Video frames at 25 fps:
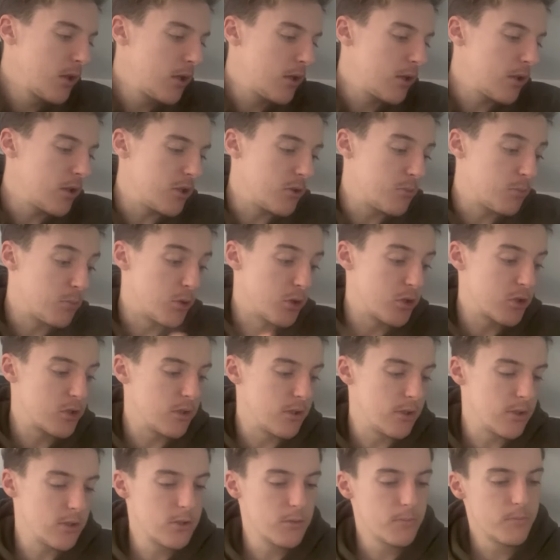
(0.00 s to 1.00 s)
It's
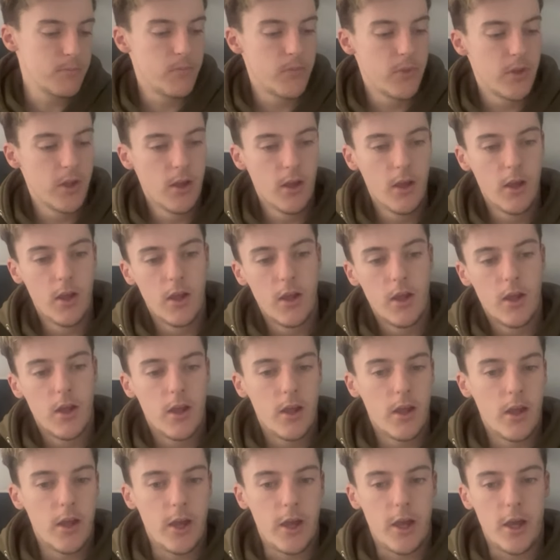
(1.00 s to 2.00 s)
brushless.
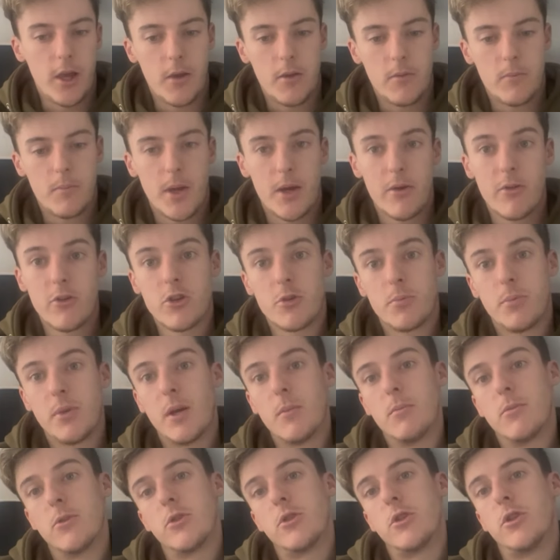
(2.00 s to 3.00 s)
My original
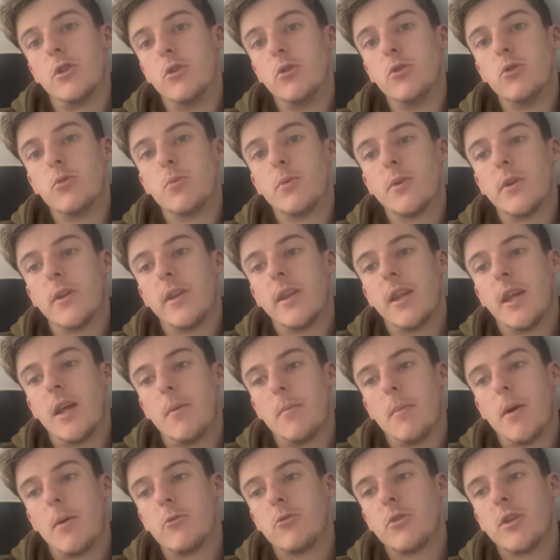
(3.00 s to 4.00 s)
plan was to use one of them.
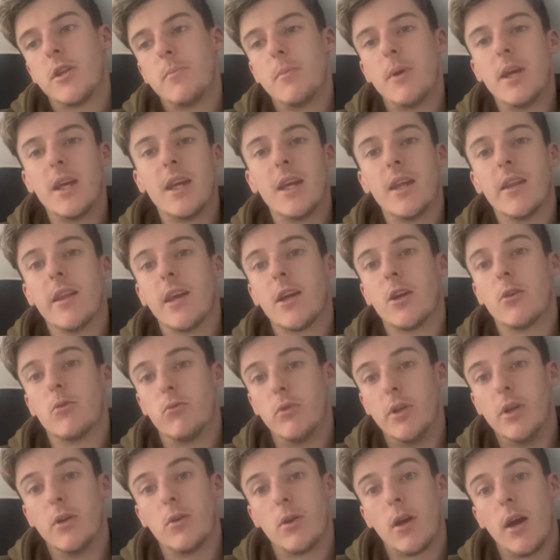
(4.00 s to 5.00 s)
I'm trying to make it like a
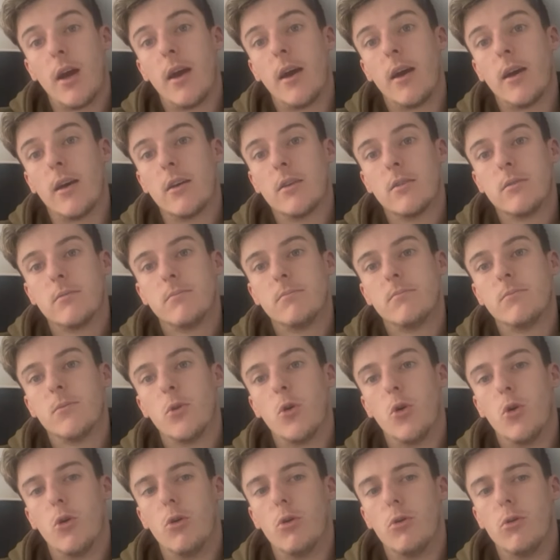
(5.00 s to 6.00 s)
real car,
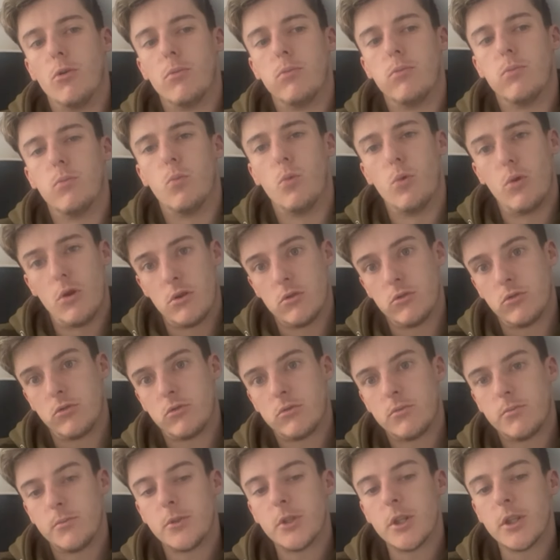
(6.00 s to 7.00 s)
or was,
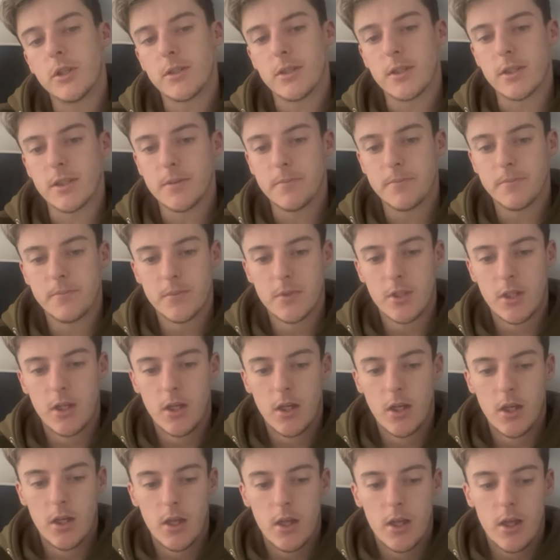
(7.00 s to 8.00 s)
should I say.
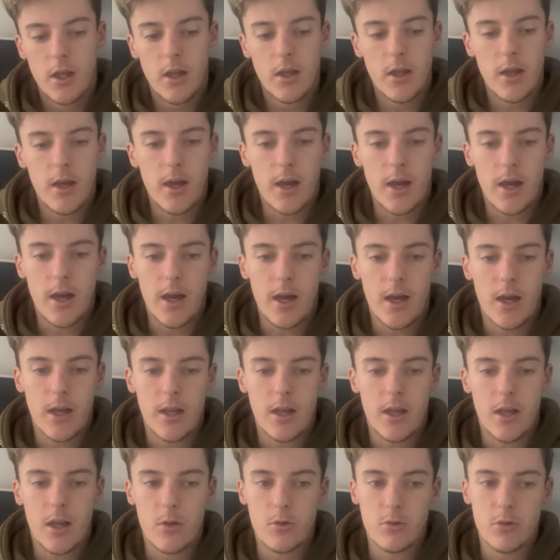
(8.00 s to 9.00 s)
And
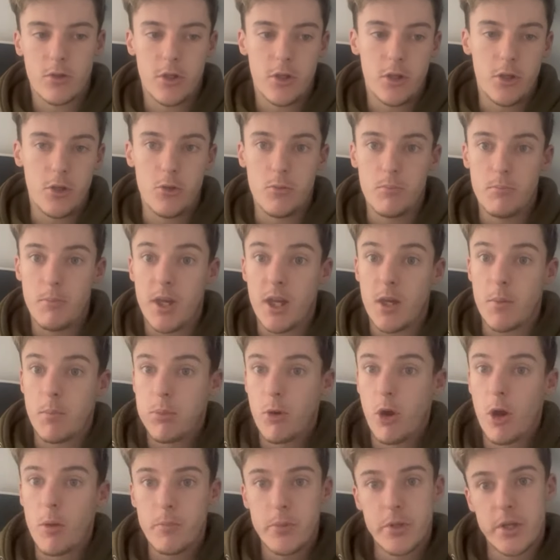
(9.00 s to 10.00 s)
I was going to make a
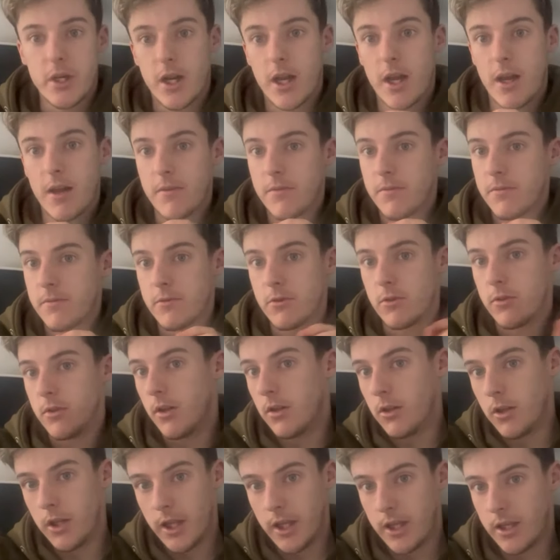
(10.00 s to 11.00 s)
prop shaft, the
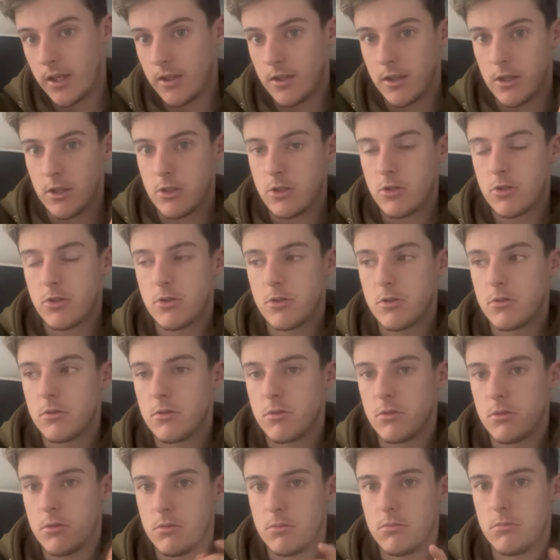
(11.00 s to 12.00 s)
links,
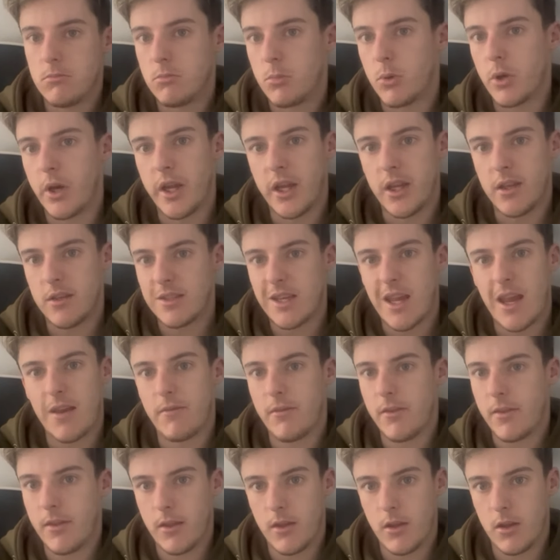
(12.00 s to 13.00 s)
brakes,
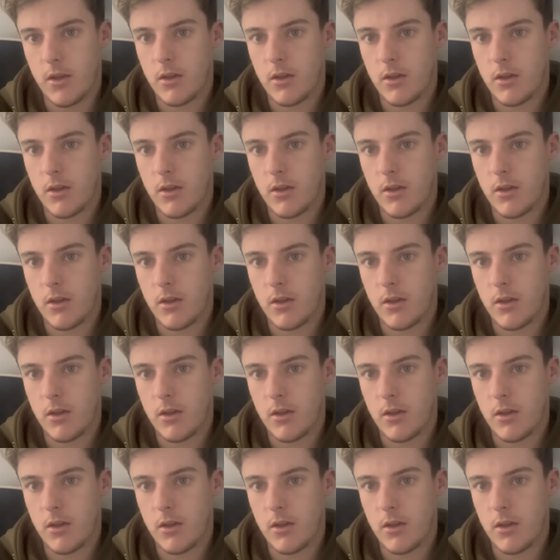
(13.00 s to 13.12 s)
everything.